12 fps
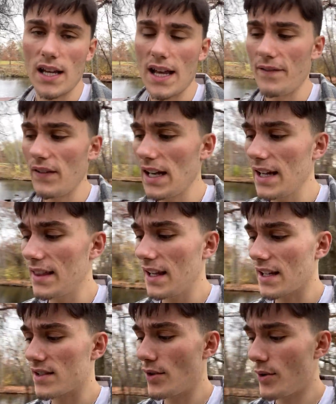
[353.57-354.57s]
If anything,
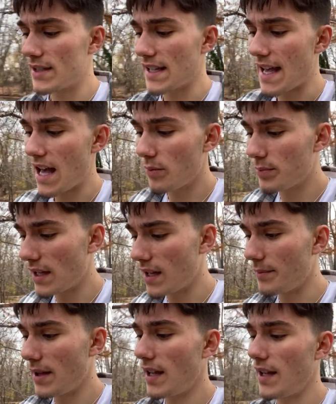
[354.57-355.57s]
it's going to help
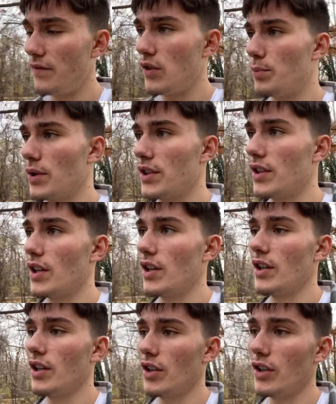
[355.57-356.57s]
them if you put their,
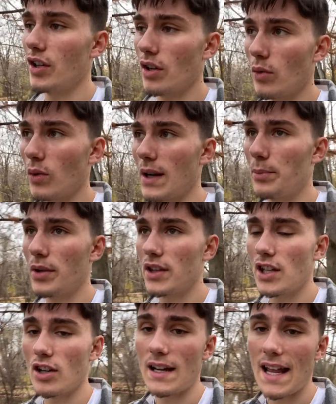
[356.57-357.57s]
you're going to want to put
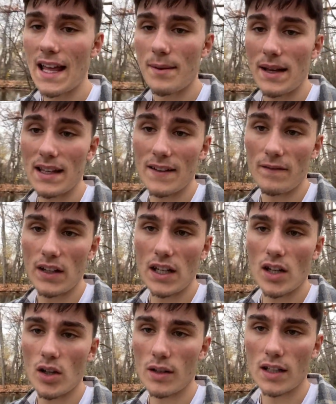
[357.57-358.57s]
their name in the
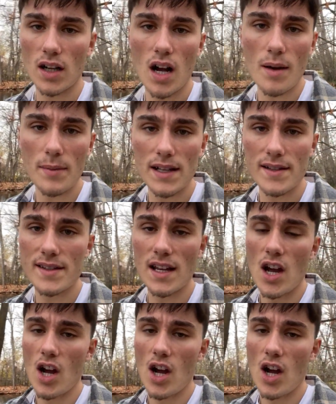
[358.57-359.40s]
video in the comments.